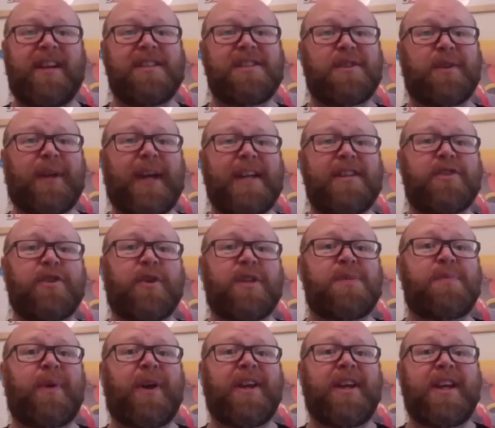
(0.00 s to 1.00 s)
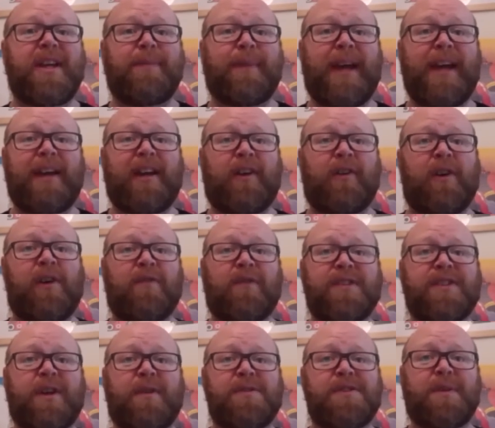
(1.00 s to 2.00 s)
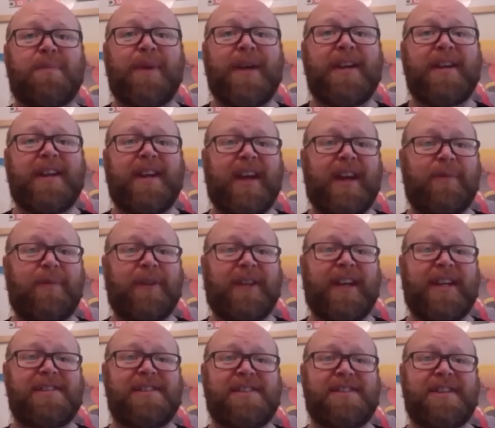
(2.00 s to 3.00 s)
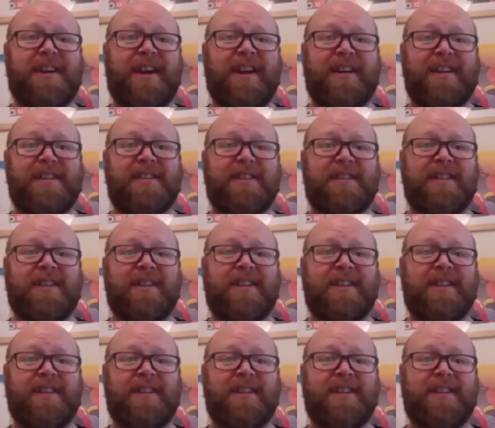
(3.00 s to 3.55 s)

So get in touch by email or over social media and we'll get you started.